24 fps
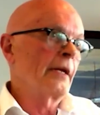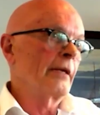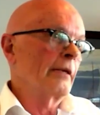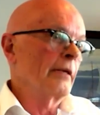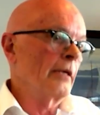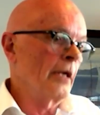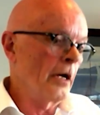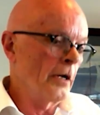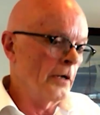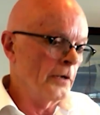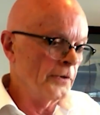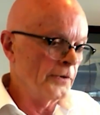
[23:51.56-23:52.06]

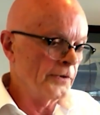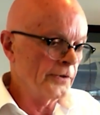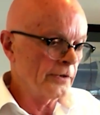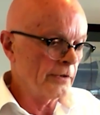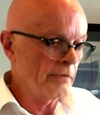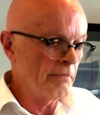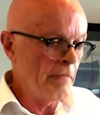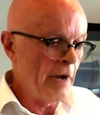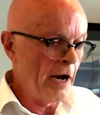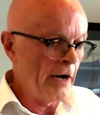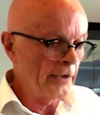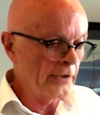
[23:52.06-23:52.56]
those
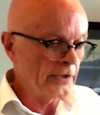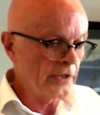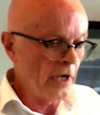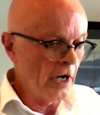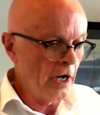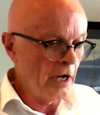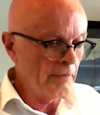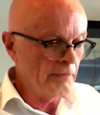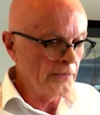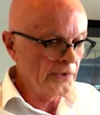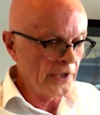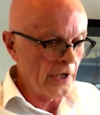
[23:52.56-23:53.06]

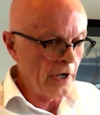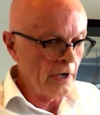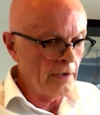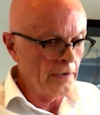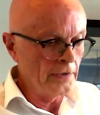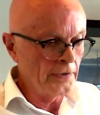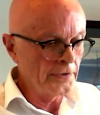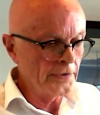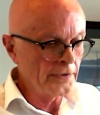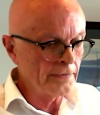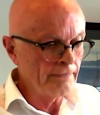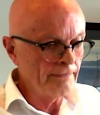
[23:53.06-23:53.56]
maritime
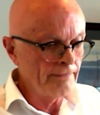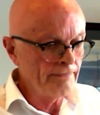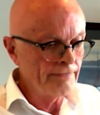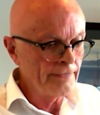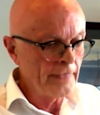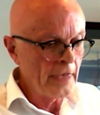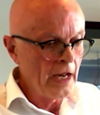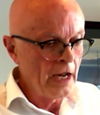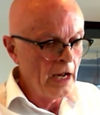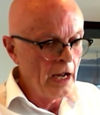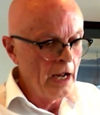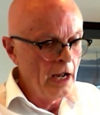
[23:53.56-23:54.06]
zones.
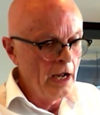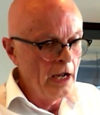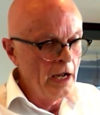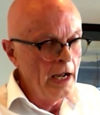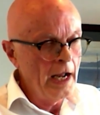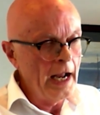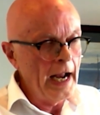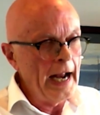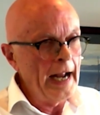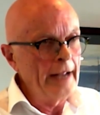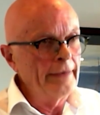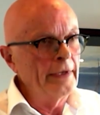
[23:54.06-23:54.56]

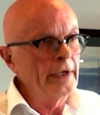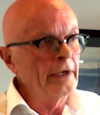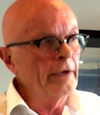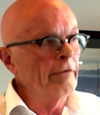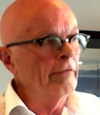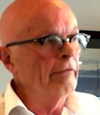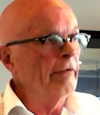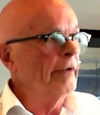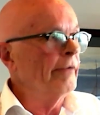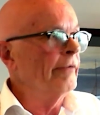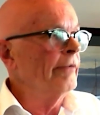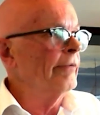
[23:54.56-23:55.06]
And
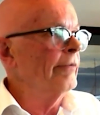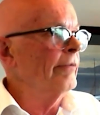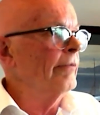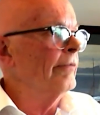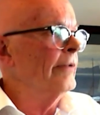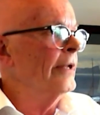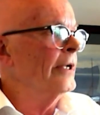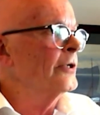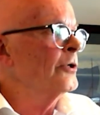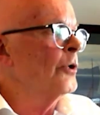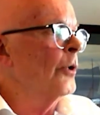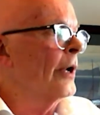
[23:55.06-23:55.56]

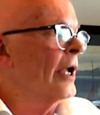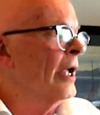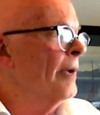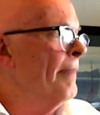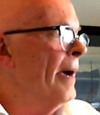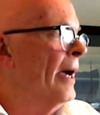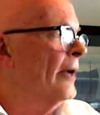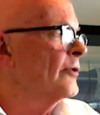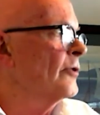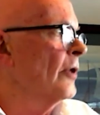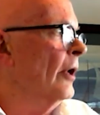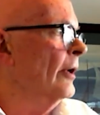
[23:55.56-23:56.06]
they're talking
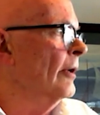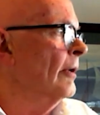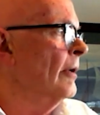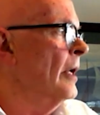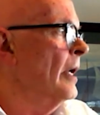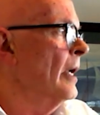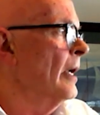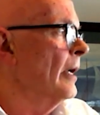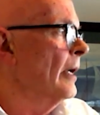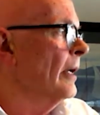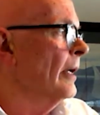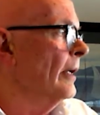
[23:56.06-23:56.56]
about trying to
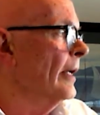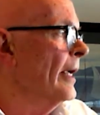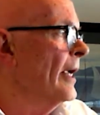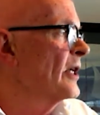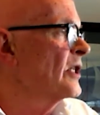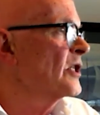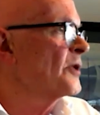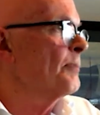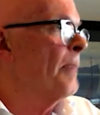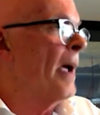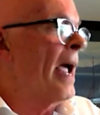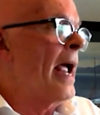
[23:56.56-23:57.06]

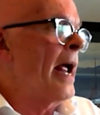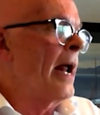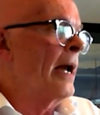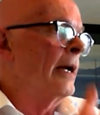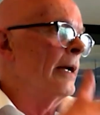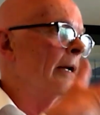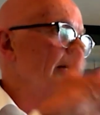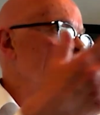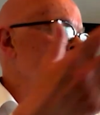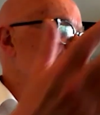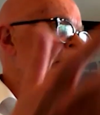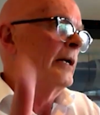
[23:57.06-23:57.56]

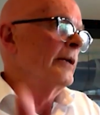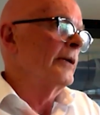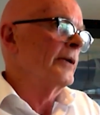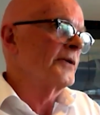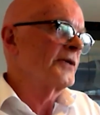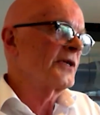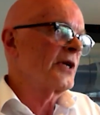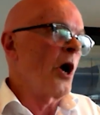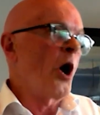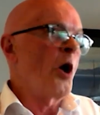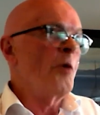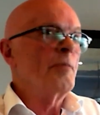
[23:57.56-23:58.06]
expand the
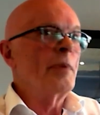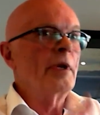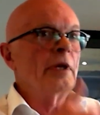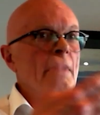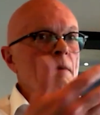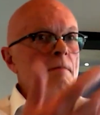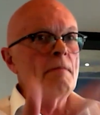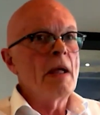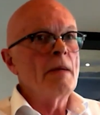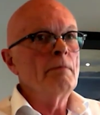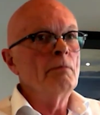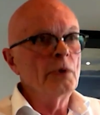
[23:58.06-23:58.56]
scope and the
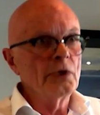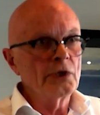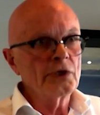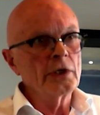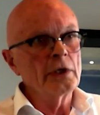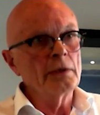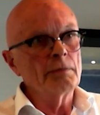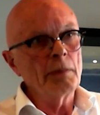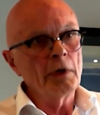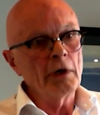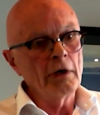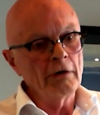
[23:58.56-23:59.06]

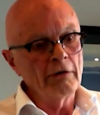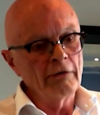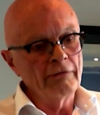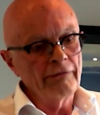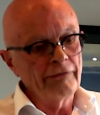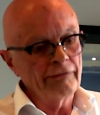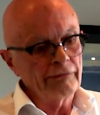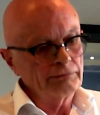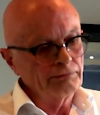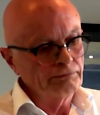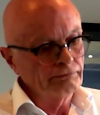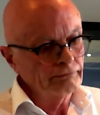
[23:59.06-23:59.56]
membership
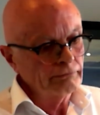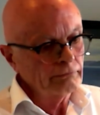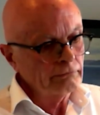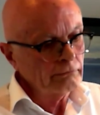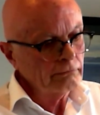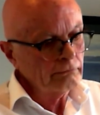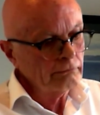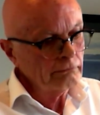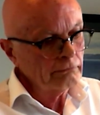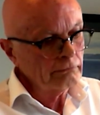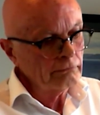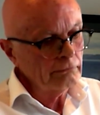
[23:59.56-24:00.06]
of
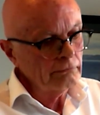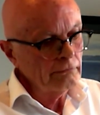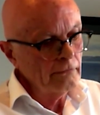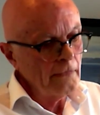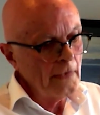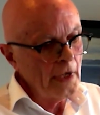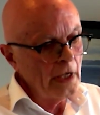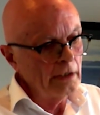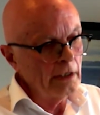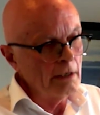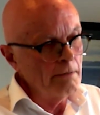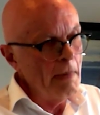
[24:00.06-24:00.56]

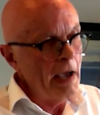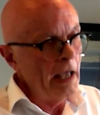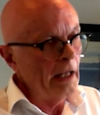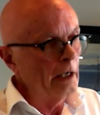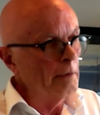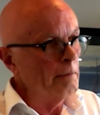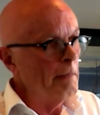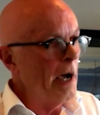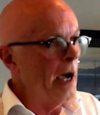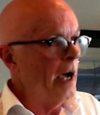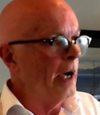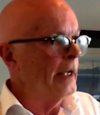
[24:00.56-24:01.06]
the
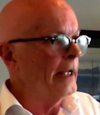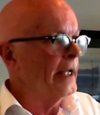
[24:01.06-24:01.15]
Malabar